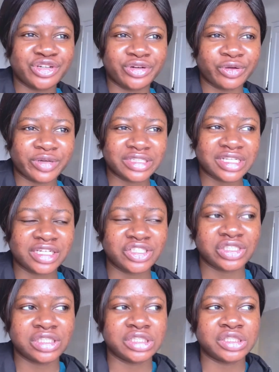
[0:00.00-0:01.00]
request.
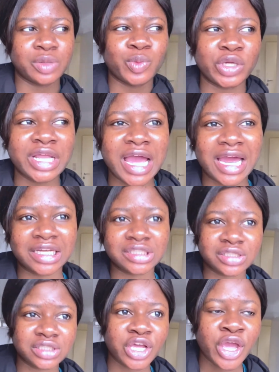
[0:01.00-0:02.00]
Actually, someone
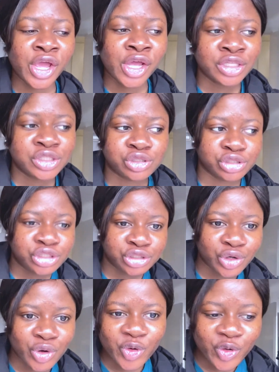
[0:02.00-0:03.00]
asked to
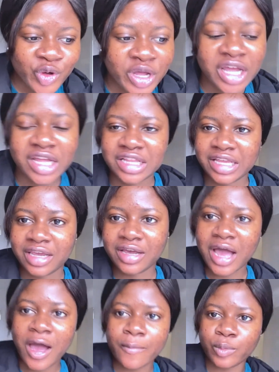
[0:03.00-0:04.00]
show like
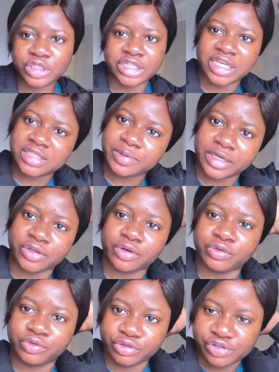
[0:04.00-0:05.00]
how much I spend on
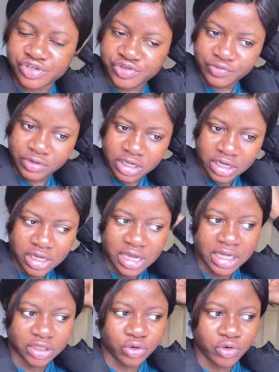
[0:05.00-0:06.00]
grocery
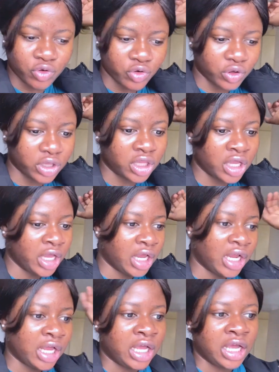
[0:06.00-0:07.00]
and all
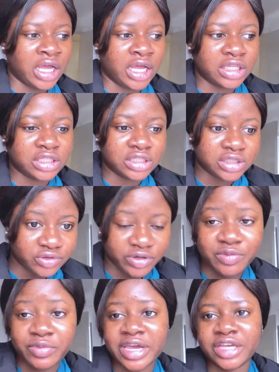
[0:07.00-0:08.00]
during
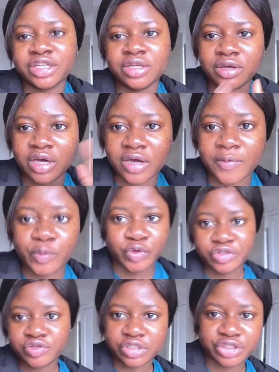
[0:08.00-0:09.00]
my
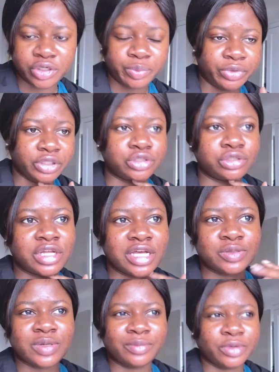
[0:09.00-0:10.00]
grocery shopping. So that's
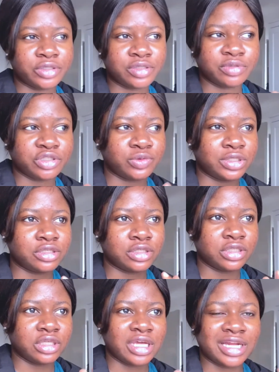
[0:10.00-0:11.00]
what I'm going to be doing
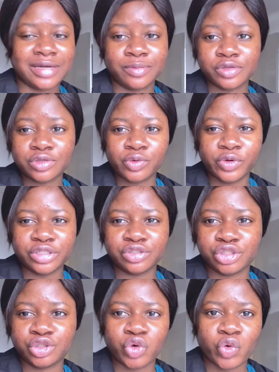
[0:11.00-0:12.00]
today, and I'm also going to
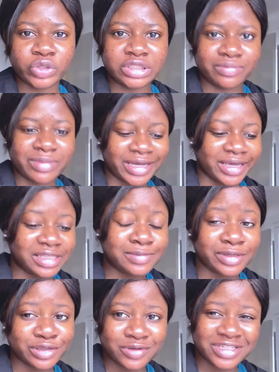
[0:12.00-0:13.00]
show the marketplace,